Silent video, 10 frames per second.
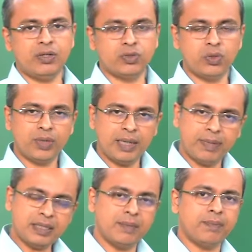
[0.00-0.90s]
So, you can
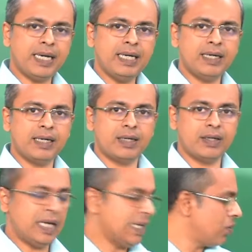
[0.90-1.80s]
buy
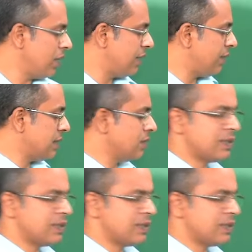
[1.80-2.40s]
electronic devices